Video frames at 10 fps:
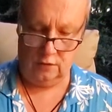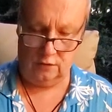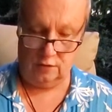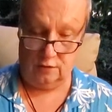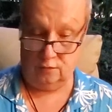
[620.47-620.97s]

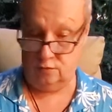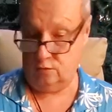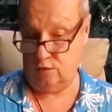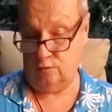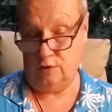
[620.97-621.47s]
They very
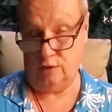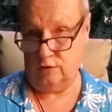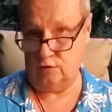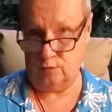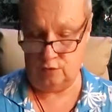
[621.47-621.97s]
well could be an
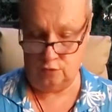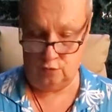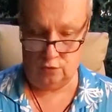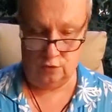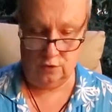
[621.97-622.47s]

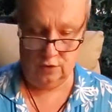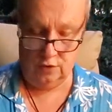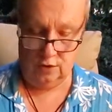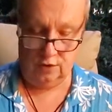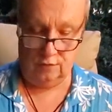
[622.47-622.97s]
entrepreneur.
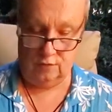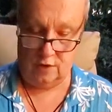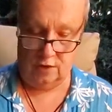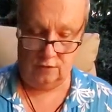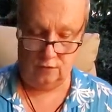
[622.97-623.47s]
If
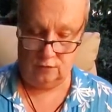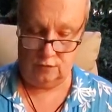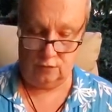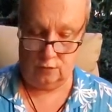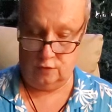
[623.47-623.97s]
not, they're
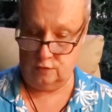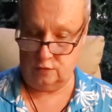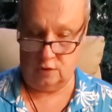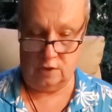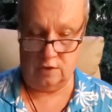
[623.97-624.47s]
just one of those
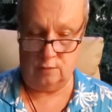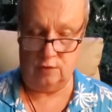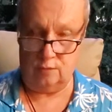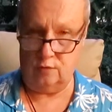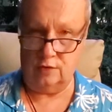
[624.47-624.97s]
lucky
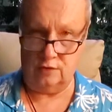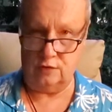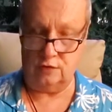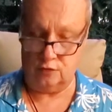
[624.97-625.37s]
people that's just